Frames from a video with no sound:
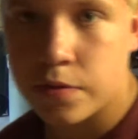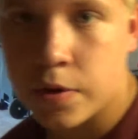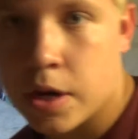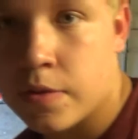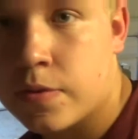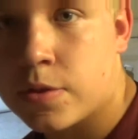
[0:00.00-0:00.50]

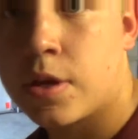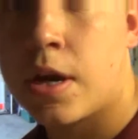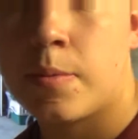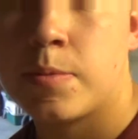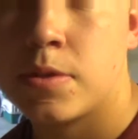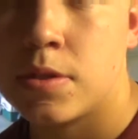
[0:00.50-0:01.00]
ready for
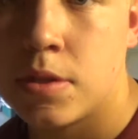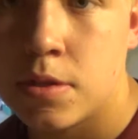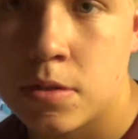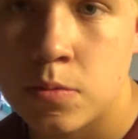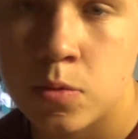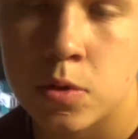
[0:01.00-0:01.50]
trapping
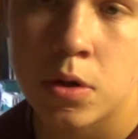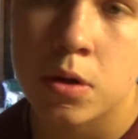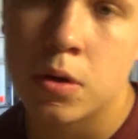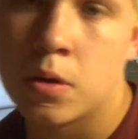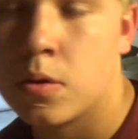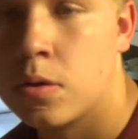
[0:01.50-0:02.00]
season. We're
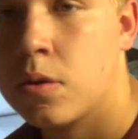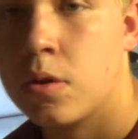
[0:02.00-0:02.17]
all